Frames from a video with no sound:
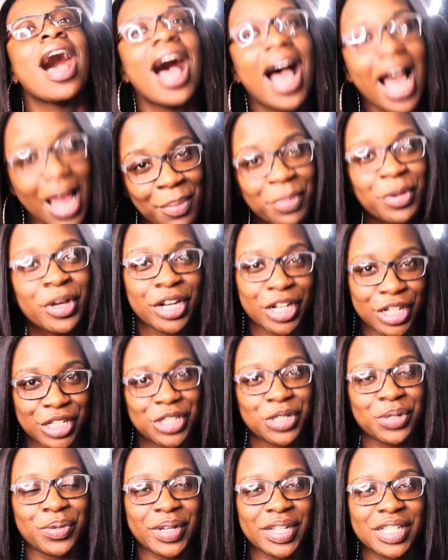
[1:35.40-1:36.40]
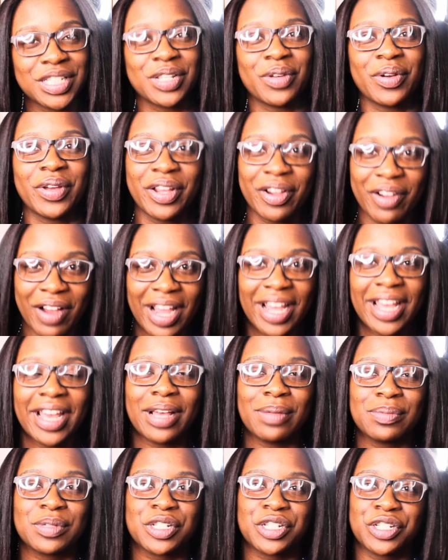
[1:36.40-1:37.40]
I'm gonna do it. So here I
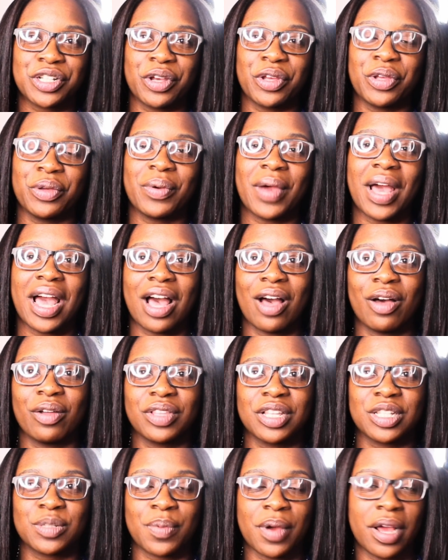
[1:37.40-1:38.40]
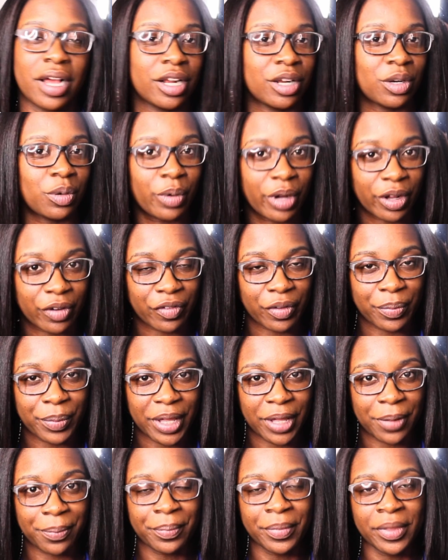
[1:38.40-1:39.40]
am to show you how this product worked for
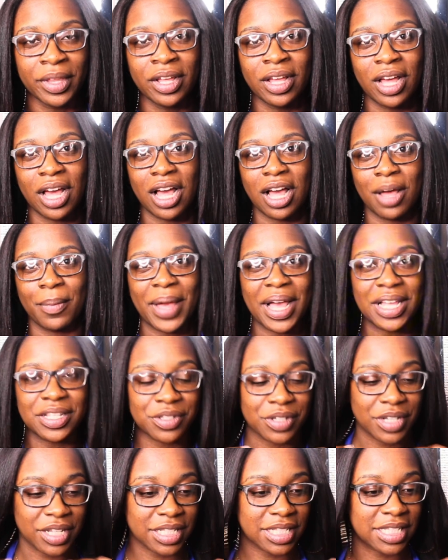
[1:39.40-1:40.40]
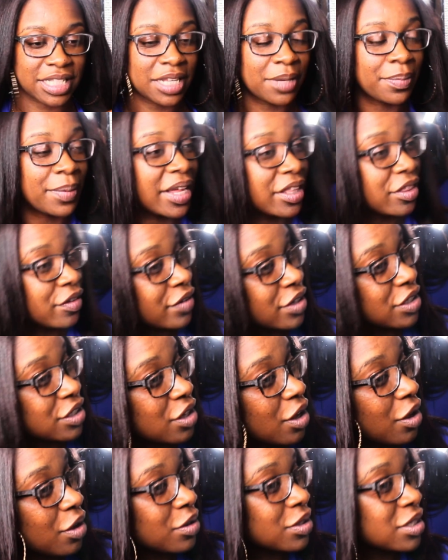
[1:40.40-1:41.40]
me. As you can see by the
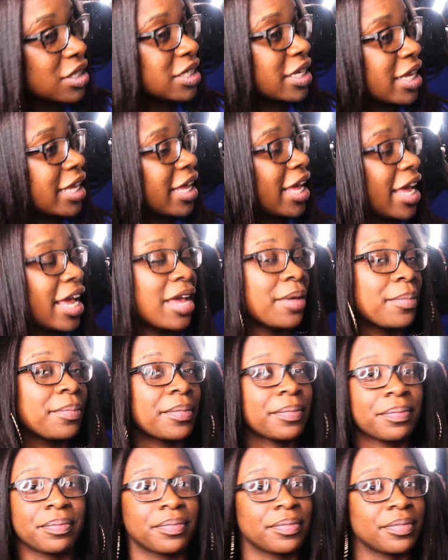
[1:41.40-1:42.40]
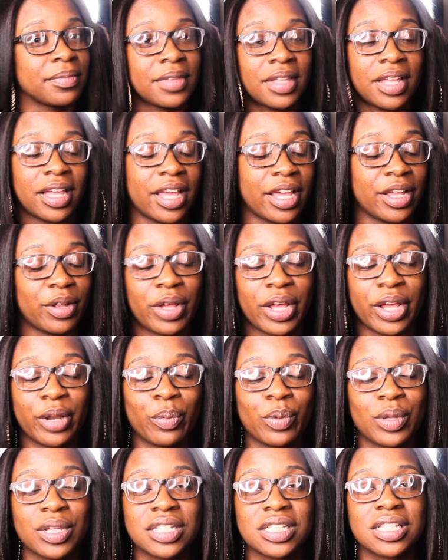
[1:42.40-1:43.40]
results,
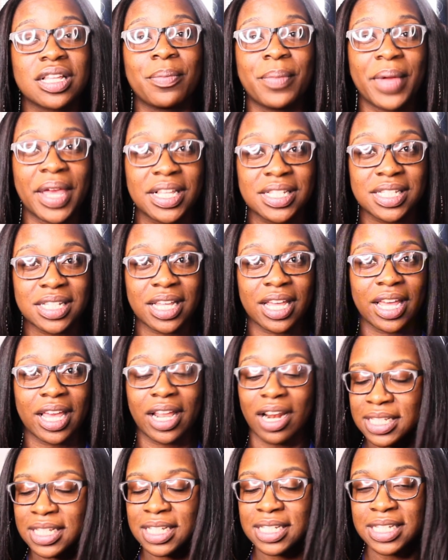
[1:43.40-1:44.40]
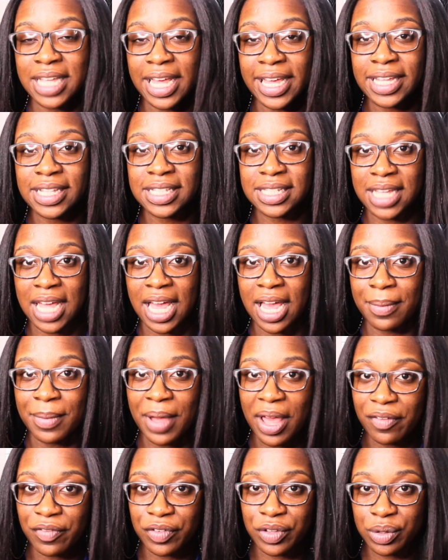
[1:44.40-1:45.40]
it was amazing, and it's the second time
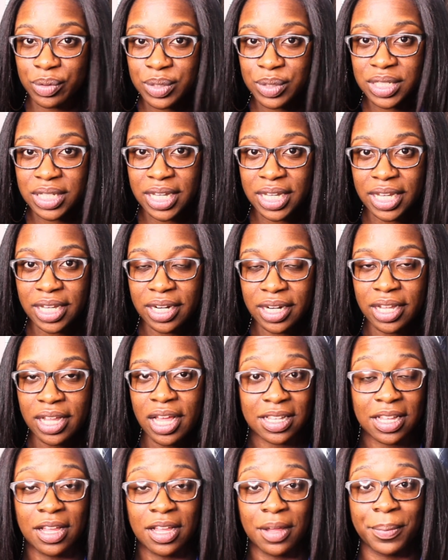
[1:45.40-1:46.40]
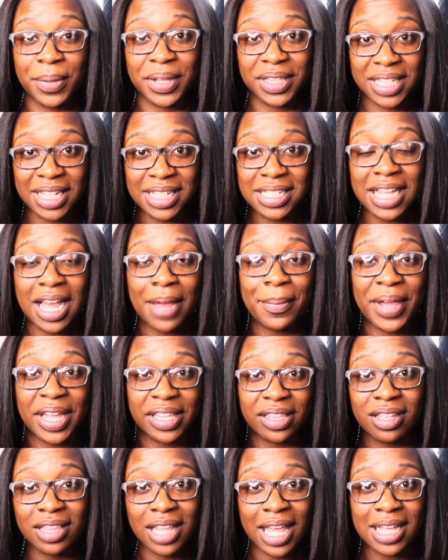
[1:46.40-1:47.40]
I've used it, but this time
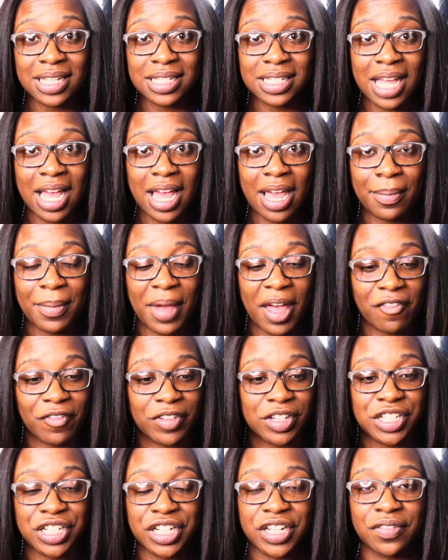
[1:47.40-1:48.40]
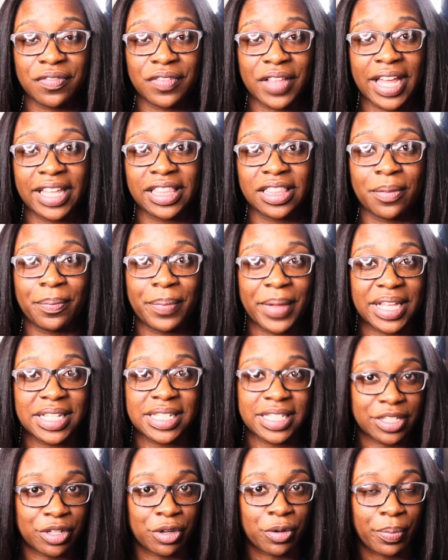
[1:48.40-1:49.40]
and the last time I've achieved like the
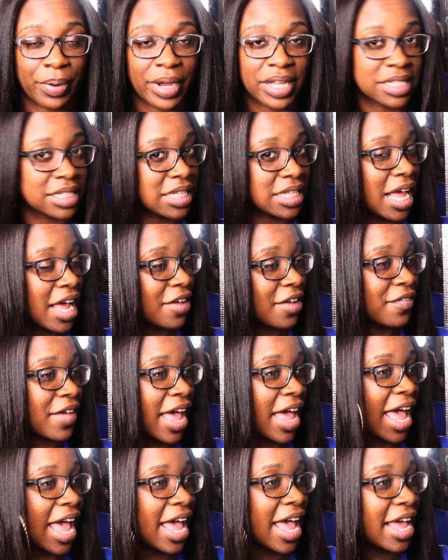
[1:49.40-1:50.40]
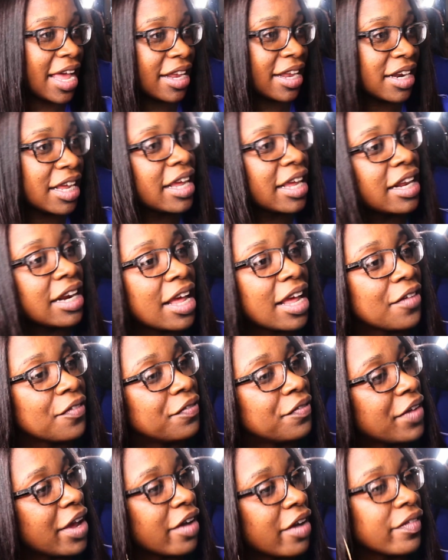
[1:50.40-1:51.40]
best silk presses I've had in a
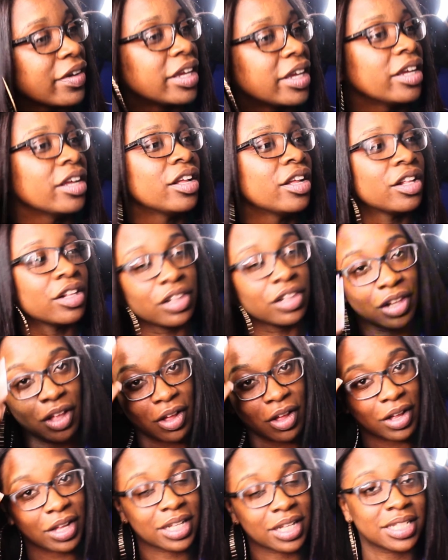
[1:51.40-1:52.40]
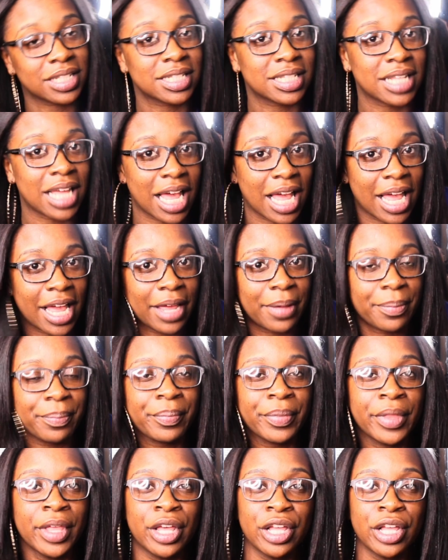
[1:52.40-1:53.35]
very long time.